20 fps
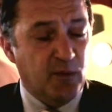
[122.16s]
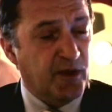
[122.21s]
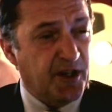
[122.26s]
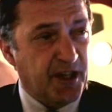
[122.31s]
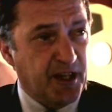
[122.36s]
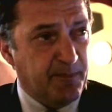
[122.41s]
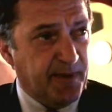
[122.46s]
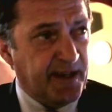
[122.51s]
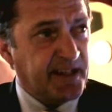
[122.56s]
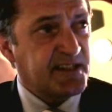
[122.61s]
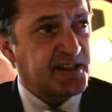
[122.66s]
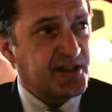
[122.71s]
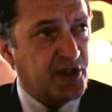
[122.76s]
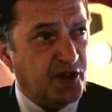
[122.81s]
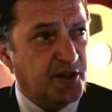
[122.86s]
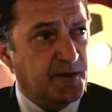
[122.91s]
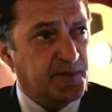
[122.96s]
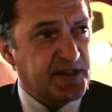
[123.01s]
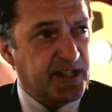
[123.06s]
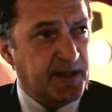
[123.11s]
one of the best
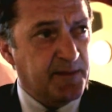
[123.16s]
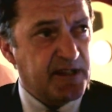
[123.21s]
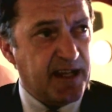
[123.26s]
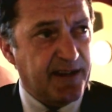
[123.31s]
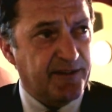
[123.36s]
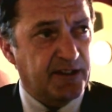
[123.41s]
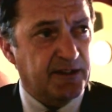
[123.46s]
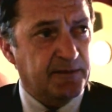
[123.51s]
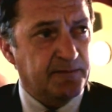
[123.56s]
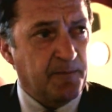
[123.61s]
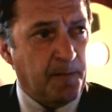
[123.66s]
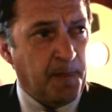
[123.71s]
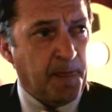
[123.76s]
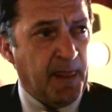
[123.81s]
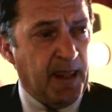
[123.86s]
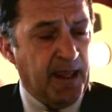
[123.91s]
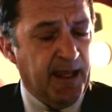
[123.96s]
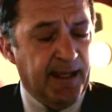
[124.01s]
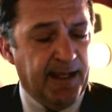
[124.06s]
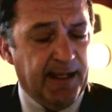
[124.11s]
Tottenham teams ever.
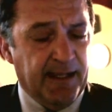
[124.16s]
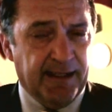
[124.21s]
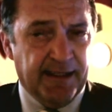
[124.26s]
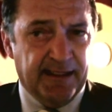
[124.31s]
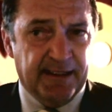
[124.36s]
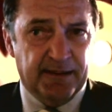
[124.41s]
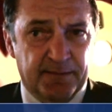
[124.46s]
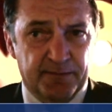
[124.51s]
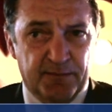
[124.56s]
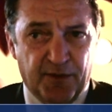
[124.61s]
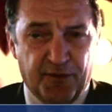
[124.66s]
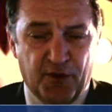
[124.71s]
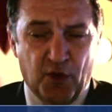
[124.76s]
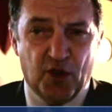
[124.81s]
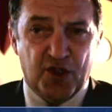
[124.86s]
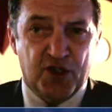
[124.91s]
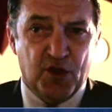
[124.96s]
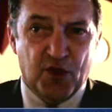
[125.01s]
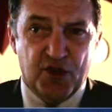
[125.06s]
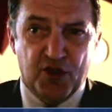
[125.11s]
Of
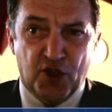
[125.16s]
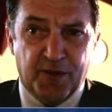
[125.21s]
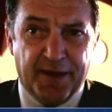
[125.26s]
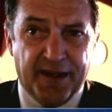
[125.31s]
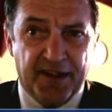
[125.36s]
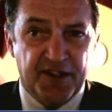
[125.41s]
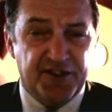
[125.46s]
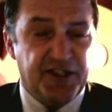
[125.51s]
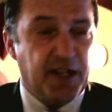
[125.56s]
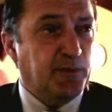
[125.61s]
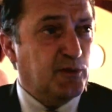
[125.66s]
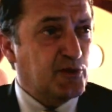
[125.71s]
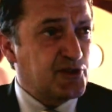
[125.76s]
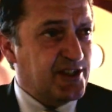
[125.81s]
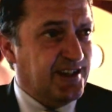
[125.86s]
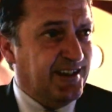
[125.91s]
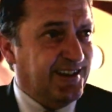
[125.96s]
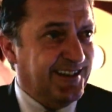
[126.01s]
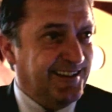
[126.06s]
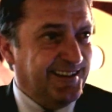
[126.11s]
course, you always talk about the double
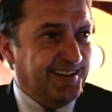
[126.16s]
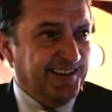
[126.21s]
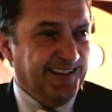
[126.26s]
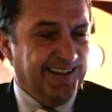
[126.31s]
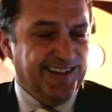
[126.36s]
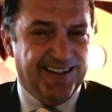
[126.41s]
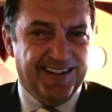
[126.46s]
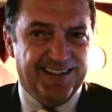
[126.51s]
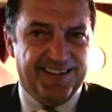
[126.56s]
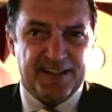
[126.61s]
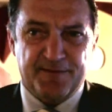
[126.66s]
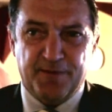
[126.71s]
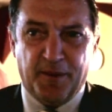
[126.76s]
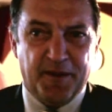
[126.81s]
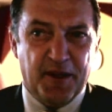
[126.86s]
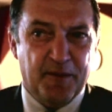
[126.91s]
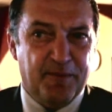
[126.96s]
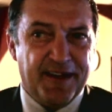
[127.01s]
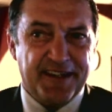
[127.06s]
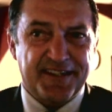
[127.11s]
side. That's
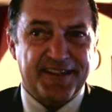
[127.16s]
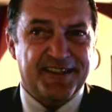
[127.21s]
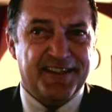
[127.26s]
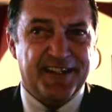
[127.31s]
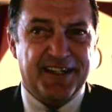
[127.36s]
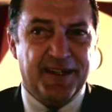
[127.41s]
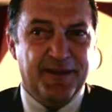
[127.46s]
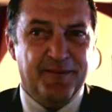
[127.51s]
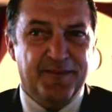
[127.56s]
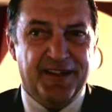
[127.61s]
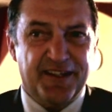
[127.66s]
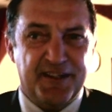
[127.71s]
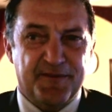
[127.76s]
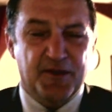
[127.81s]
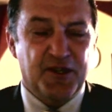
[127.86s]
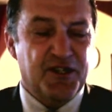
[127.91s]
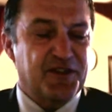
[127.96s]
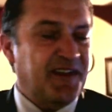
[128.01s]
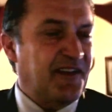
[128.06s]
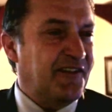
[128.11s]
probably the best team that
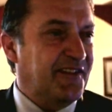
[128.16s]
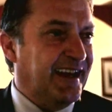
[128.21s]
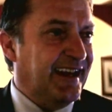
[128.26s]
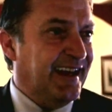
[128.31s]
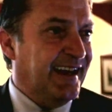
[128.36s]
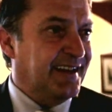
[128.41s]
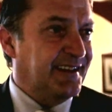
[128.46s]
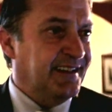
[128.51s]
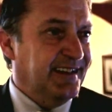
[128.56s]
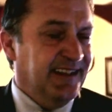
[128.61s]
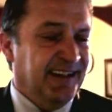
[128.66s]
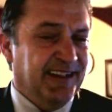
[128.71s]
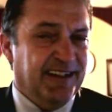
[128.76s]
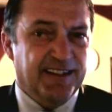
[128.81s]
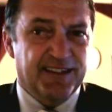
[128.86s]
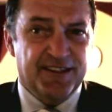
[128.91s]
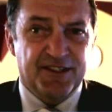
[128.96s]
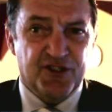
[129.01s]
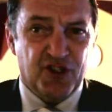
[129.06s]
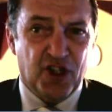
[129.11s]
Spurs have ever had.
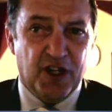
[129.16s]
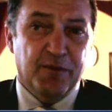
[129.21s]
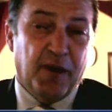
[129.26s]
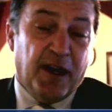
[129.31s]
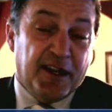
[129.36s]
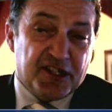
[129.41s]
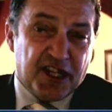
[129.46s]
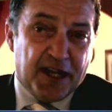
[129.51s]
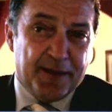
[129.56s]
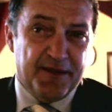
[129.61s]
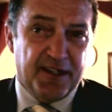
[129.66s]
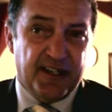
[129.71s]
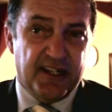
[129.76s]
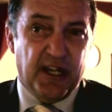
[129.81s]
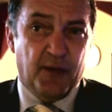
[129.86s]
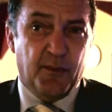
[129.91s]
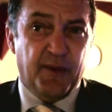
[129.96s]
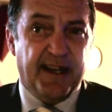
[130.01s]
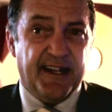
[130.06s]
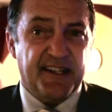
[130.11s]
And during my time in the
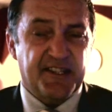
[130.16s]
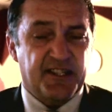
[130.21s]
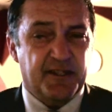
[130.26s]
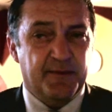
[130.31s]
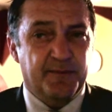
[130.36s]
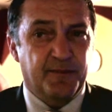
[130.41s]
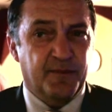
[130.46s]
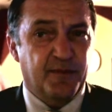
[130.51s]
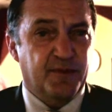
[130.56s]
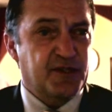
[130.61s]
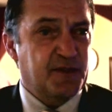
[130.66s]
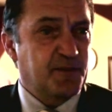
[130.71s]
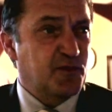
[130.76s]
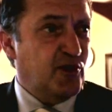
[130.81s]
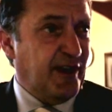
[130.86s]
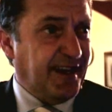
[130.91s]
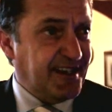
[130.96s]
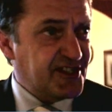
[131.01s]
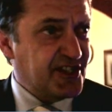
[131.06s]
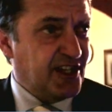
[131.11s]
club, we had some
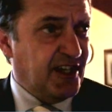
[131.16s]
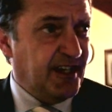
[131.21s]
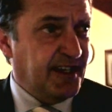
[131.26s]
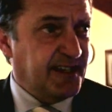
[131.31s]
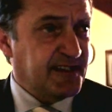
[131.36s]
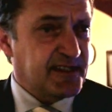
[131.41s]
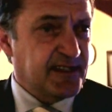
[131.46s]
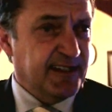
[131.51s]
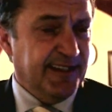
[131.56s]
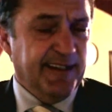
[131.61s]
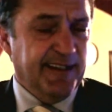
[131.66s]
great sides.